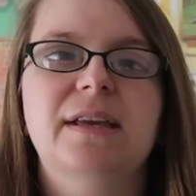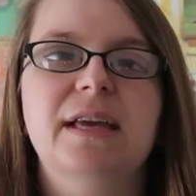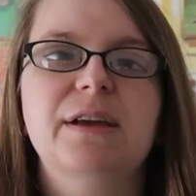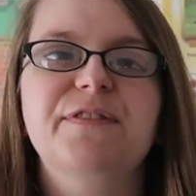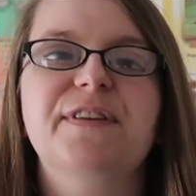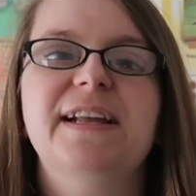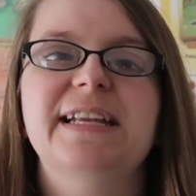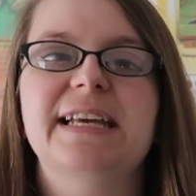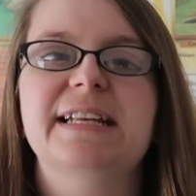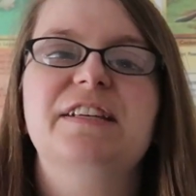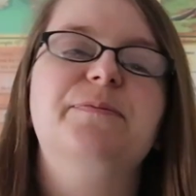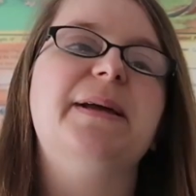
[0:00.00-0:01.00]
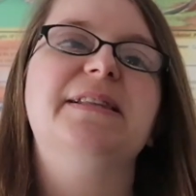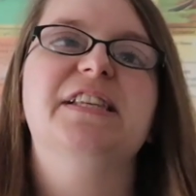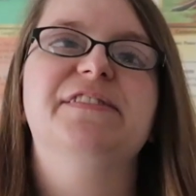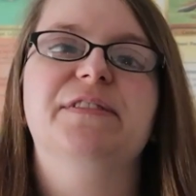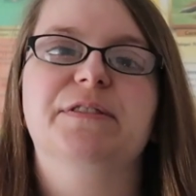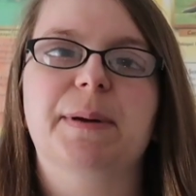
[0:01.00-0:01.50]
It was fairly
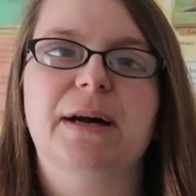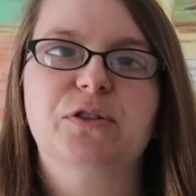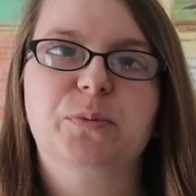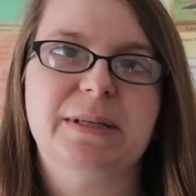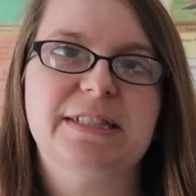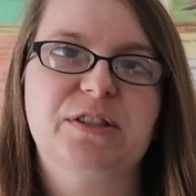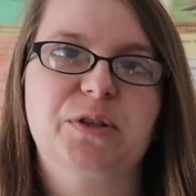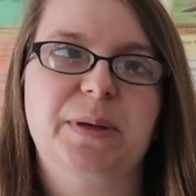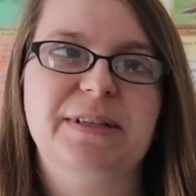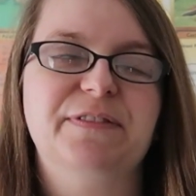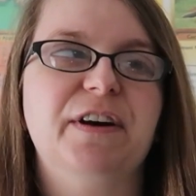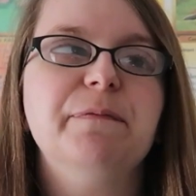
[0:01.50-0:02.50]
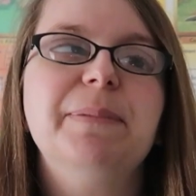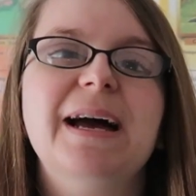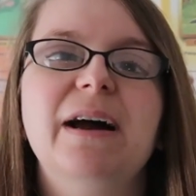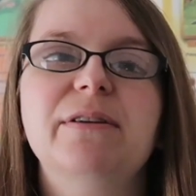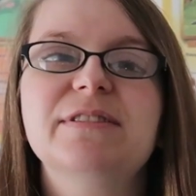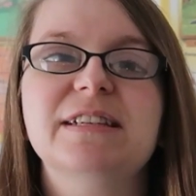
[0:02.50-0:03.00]
inexpensive. It was about 20 to 25 pounds.